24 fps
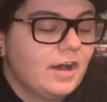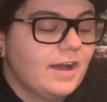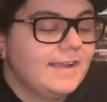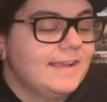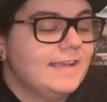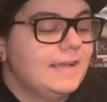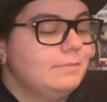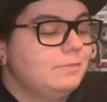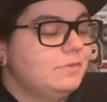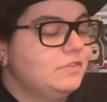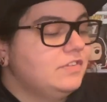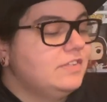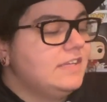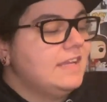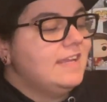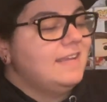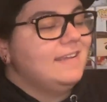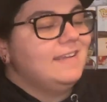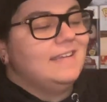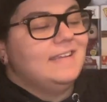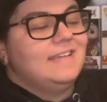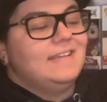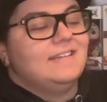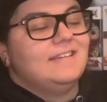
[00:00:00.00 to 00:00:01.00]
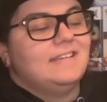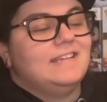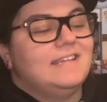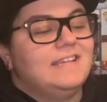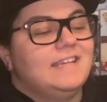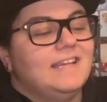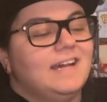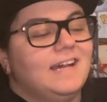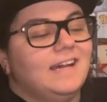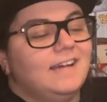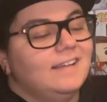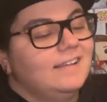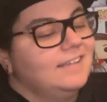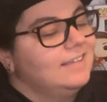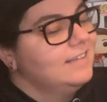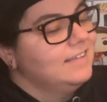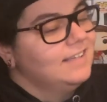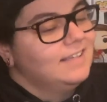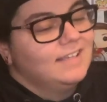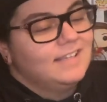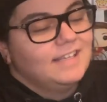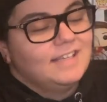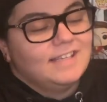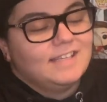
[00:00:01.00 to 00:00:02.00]
I am seeing in here
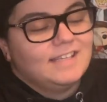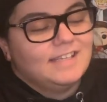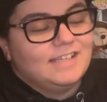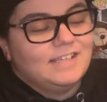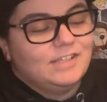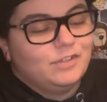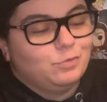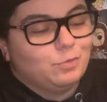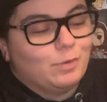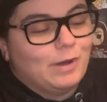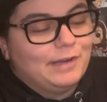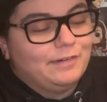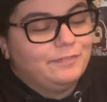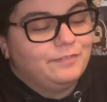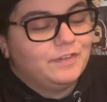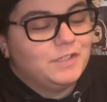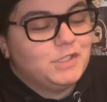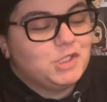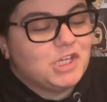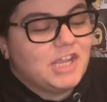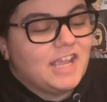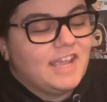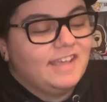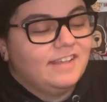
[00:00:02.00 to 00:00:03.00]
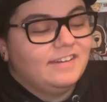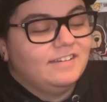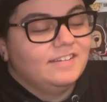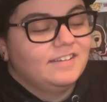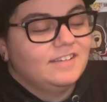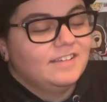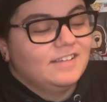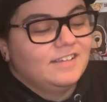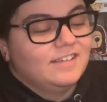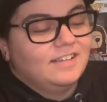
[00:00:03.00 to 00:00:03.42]
is one for Jen.